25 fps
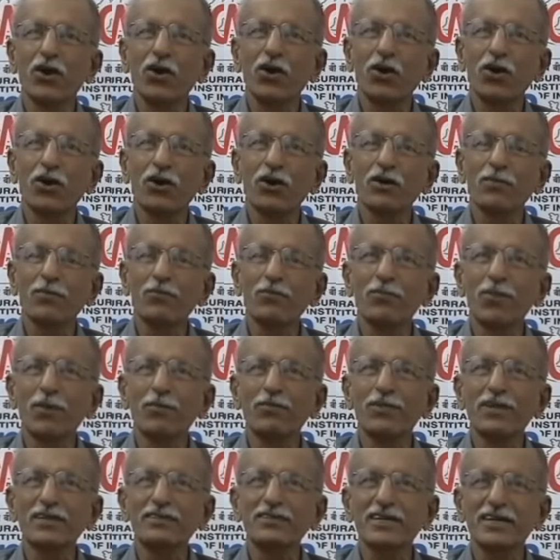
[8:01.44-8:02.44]
all
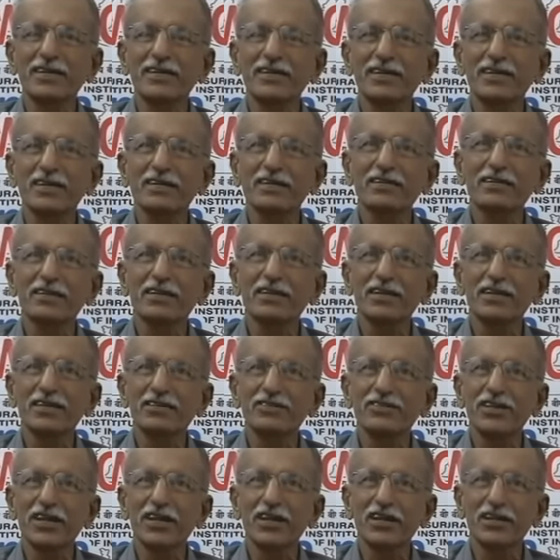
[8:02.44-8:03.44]
public sector,
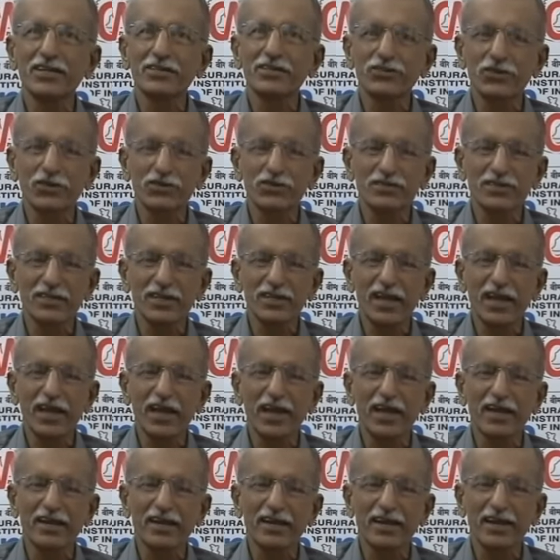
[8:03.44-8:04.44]
general insurance
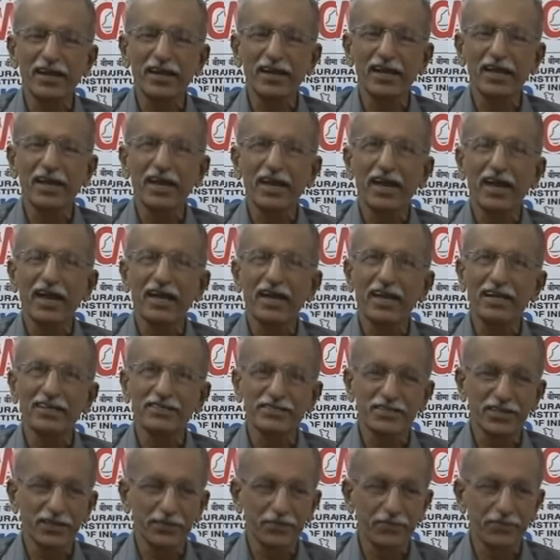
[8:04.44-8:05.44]
and
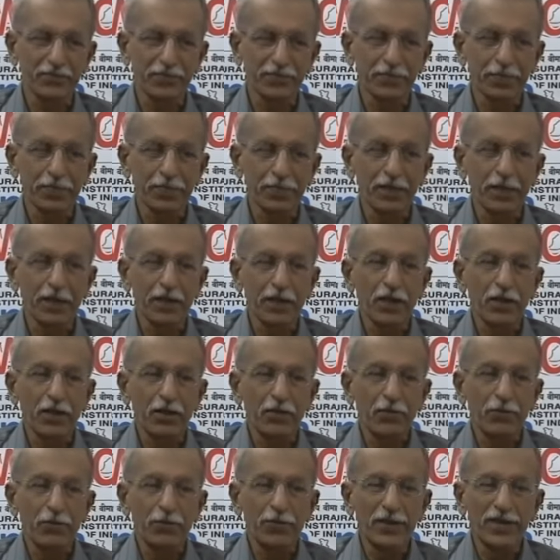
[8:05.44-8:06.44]
LIC.
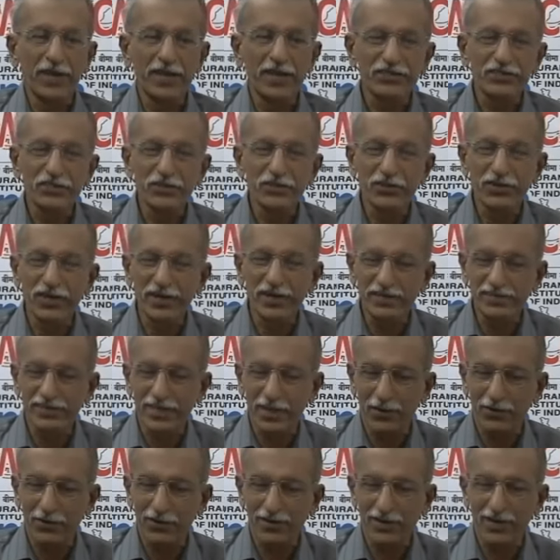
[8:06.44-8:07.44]
PSU is
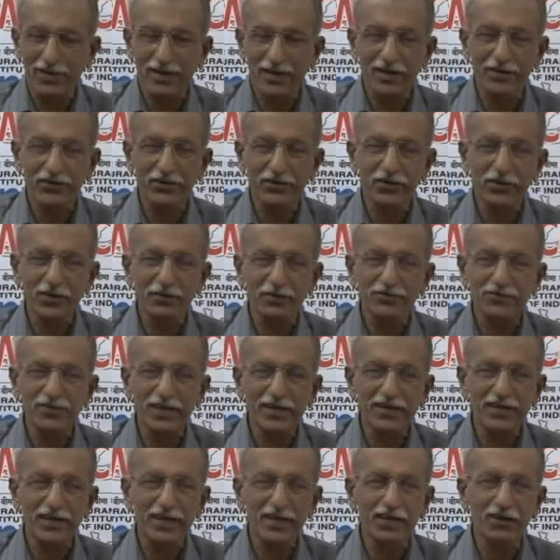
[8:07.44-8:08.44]
now under control of
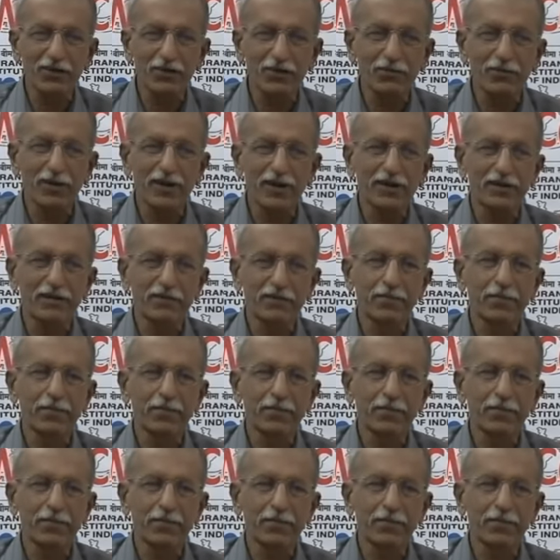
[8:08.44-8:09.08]
central government.